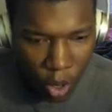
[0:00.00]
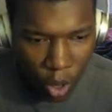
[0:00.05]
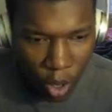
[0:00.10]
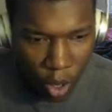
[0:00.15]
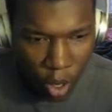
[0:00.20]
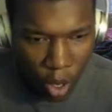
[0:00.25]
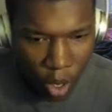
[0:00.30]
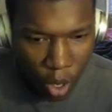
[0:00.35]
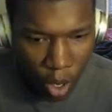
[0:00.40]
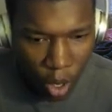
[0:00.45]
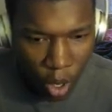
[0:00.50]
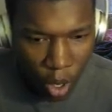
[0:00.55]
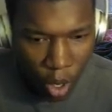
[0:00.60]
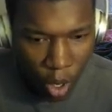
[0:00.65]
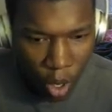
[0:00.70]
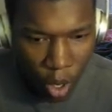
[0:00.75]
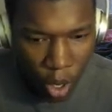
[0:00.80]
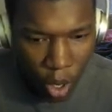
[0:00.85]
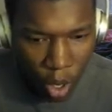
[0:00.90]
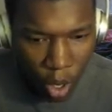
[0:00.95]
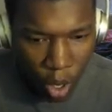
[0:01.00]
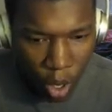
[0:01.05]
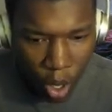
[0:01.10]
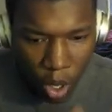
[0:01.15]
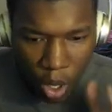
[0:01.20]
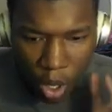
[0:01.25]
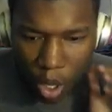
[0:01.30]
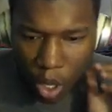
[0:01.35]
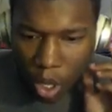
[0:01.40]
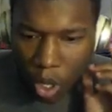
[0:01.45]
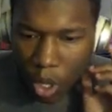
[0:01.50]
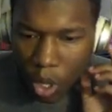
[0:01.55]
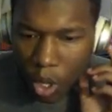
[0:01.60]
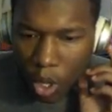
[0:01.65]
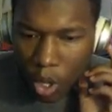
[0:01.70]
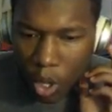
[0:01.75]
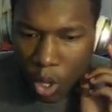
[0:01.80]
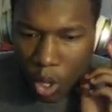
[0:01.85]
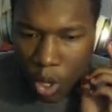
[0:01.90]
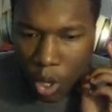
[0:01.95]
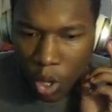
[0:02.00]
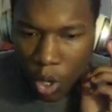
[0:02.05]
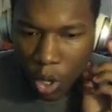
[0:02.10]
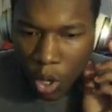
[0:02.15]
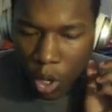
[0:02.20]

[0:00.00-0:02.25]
(no one is talking)